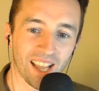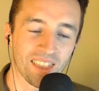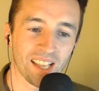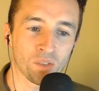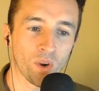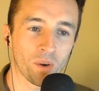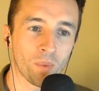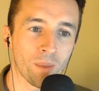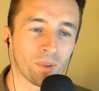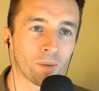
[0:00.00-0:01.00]
And that's where
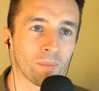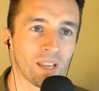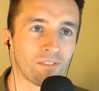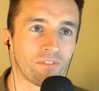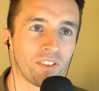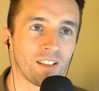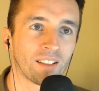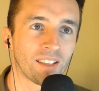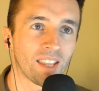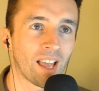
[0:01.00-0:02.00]
people are made
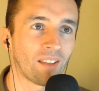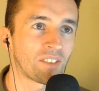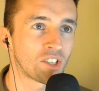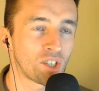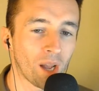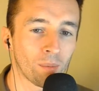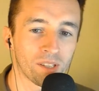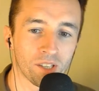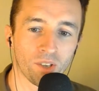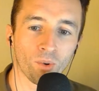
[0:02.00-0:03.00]
feel that they have this job
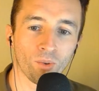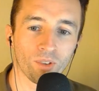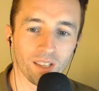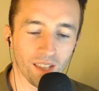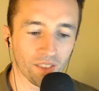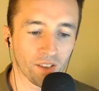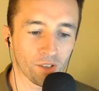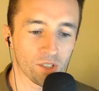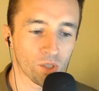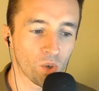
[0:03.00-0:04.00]
insecurity, that
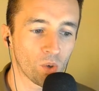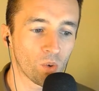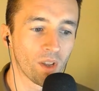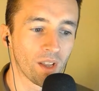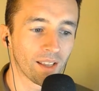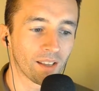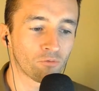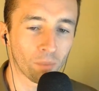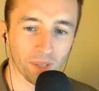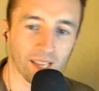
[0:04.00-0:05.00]
they're so
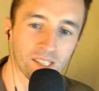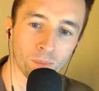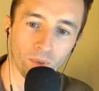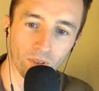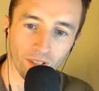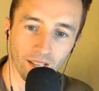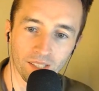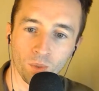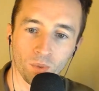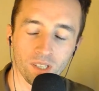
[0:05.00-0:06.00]
replaceable
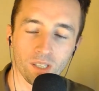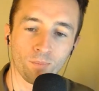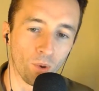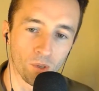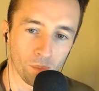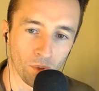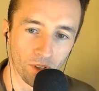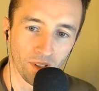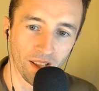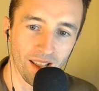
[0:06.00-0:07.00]
and so
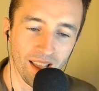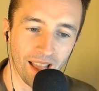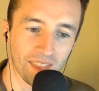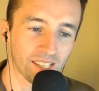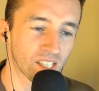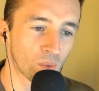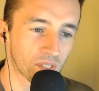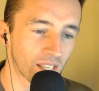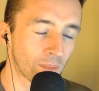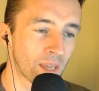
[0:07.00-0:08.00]
disposable. And next thing you
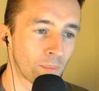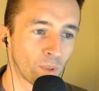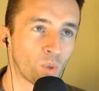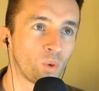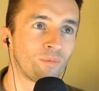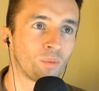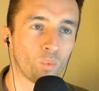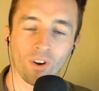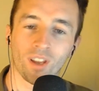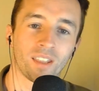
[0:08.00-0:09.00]
see, the people who've
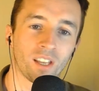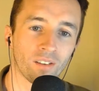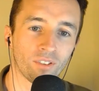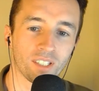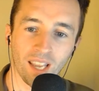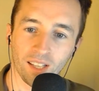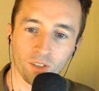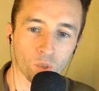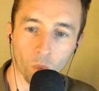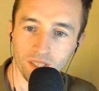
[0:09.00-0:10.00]
been working there for ten
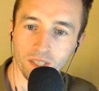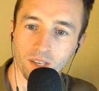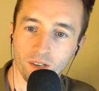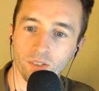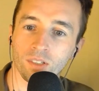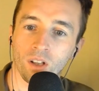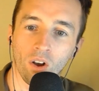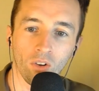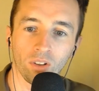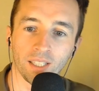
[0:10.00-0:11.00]
or twenty years
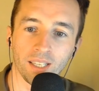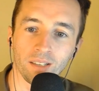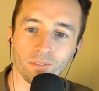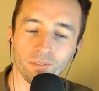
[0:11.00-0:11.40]
all leave.